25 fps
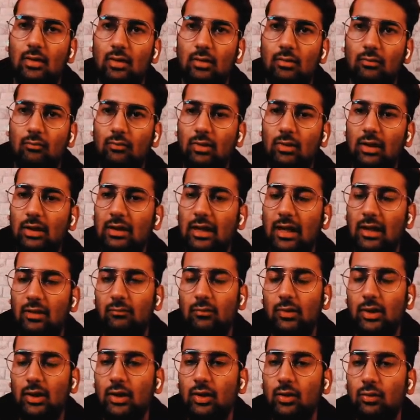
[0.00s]
we
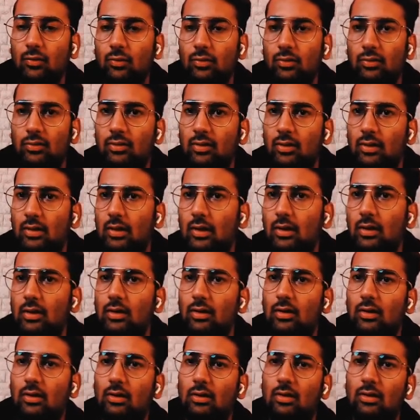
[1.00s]
use
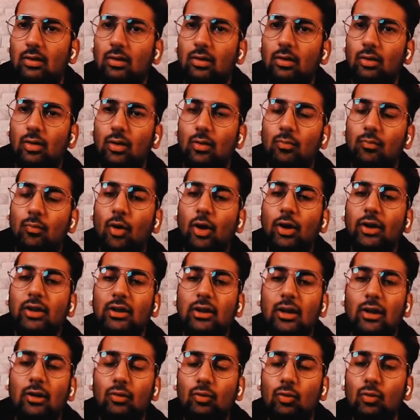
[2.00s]
a
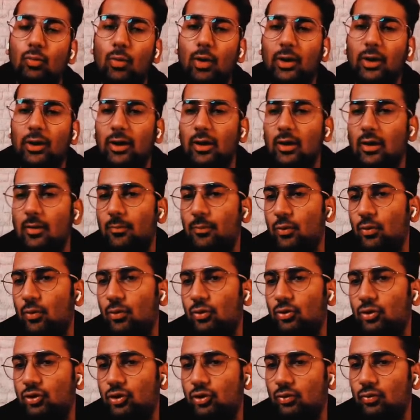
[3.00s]
pointer to pointer
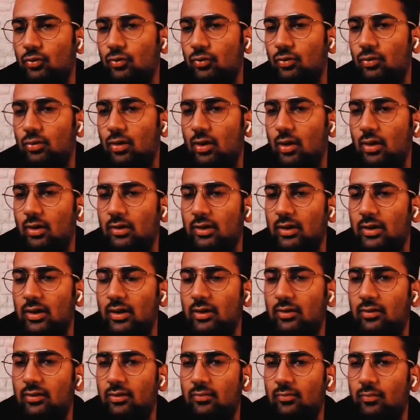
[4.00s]
approach to solve
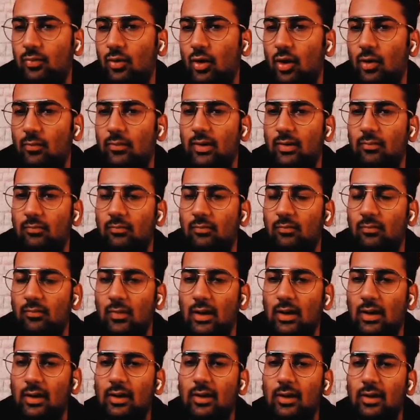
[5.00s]
this problem.
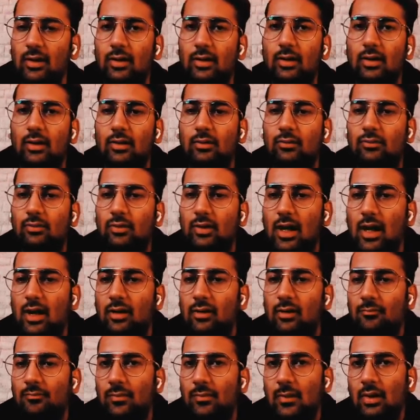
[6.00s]
So
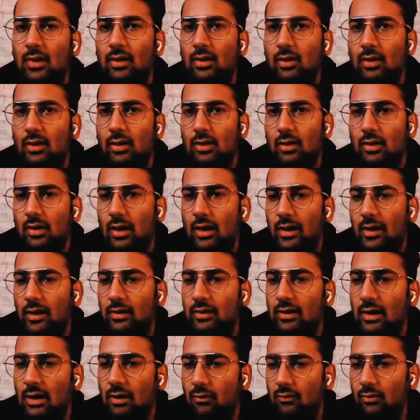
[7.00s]
yeah,
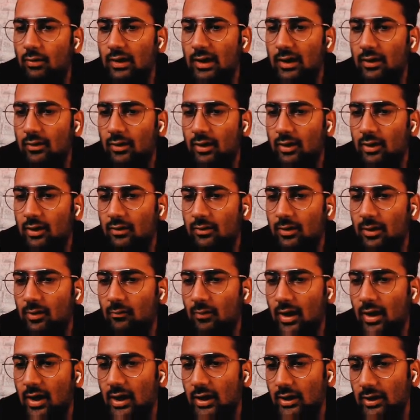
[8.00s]
and now let's understand
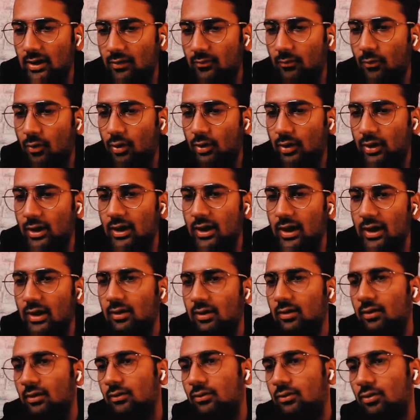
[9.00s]
why it is
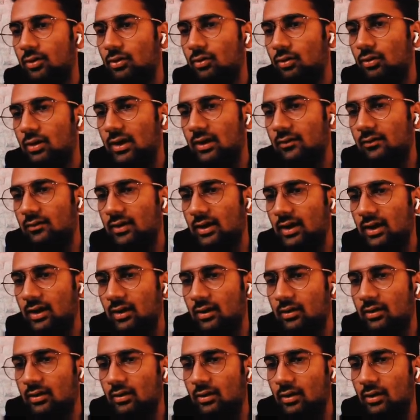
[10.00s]
49. So you can see